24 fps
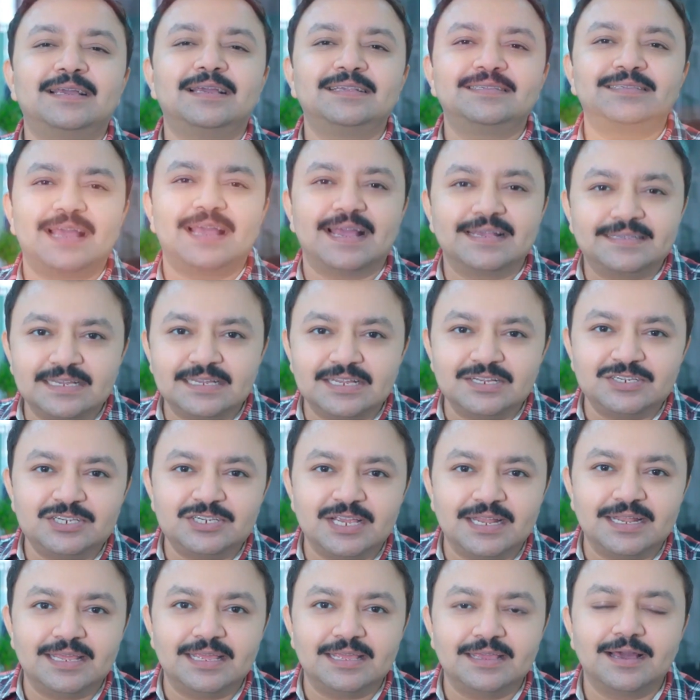is
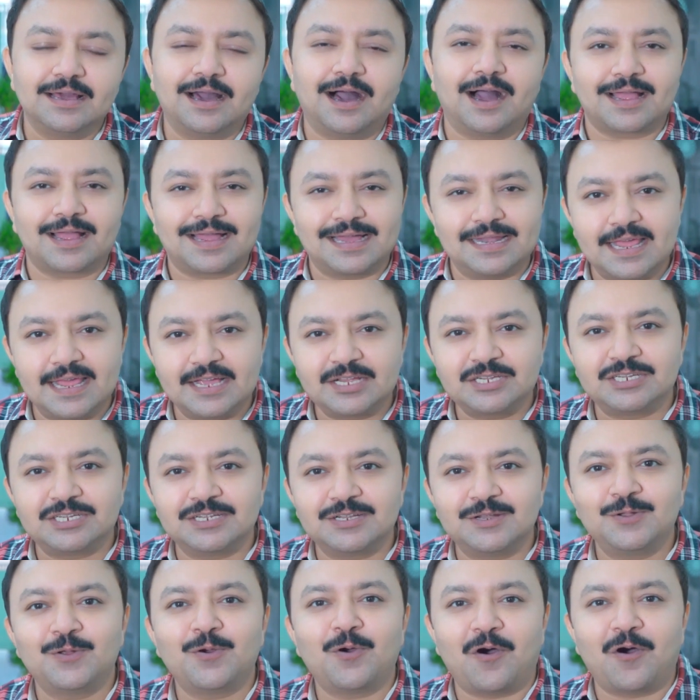essentially a
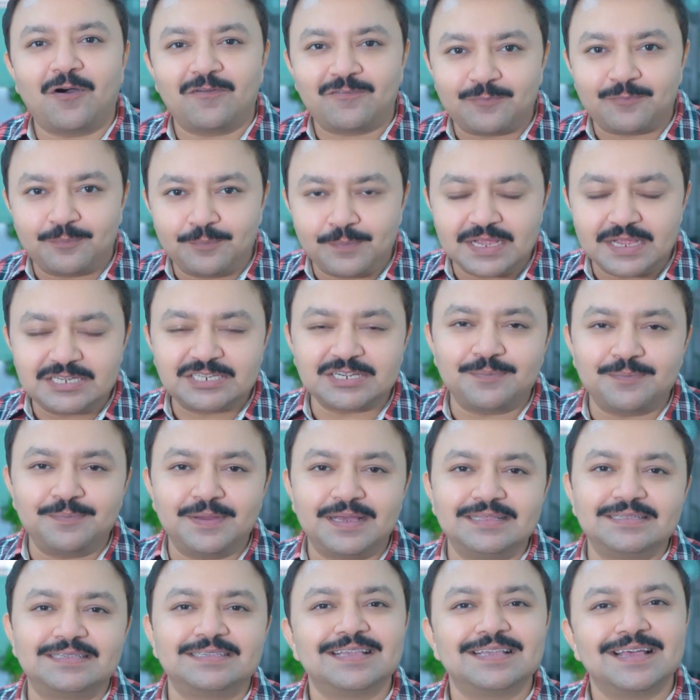collection of
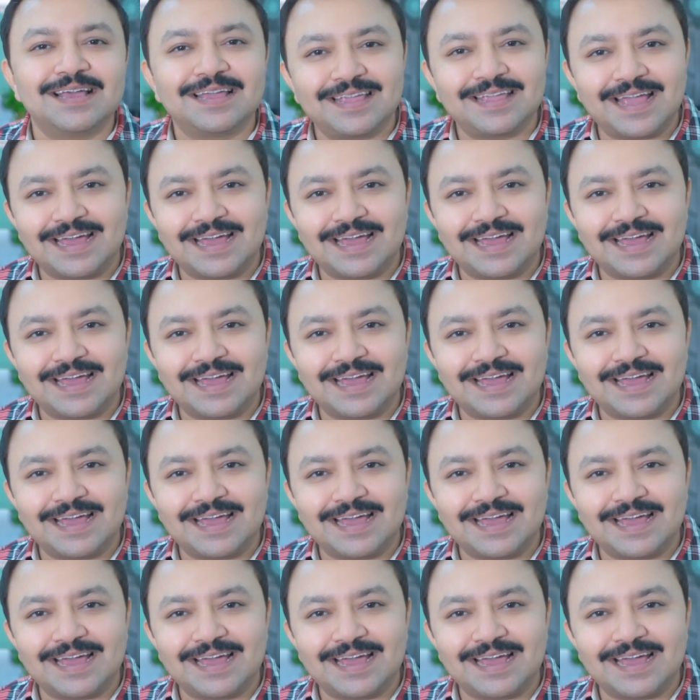measurements,